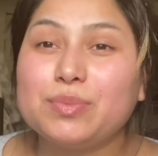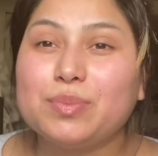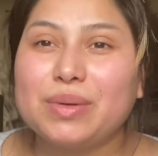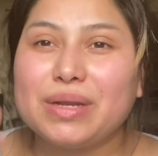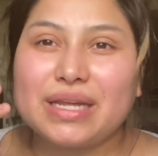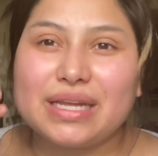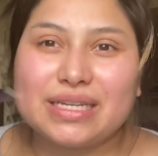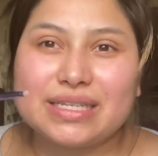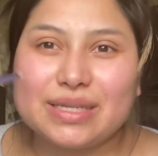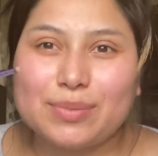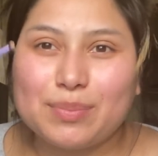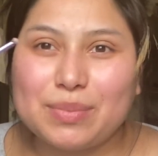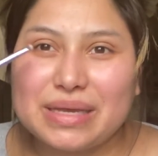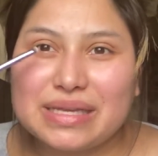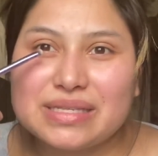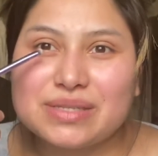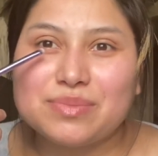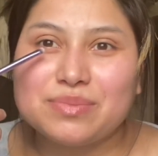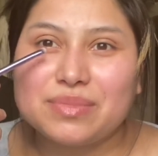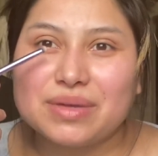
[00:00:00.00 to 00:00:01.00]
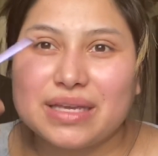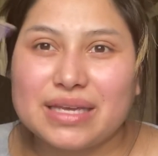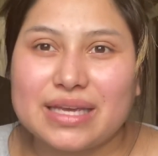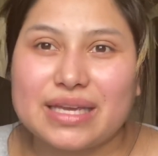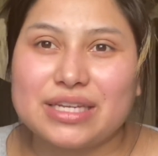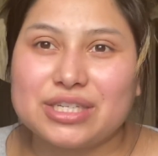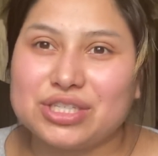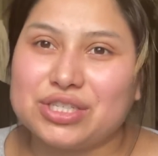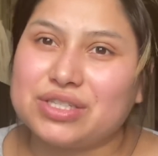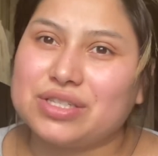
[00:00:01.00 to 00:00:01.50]
but it
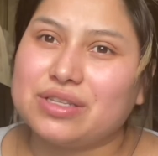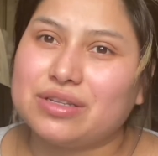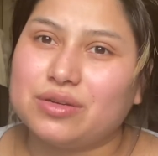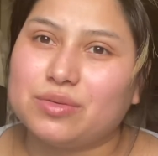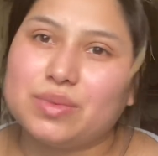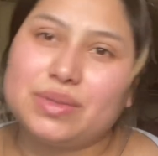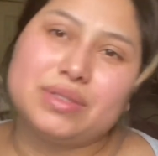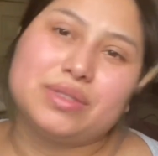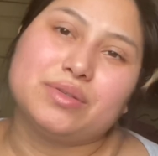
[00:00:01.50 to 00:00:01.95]
itches a little bit.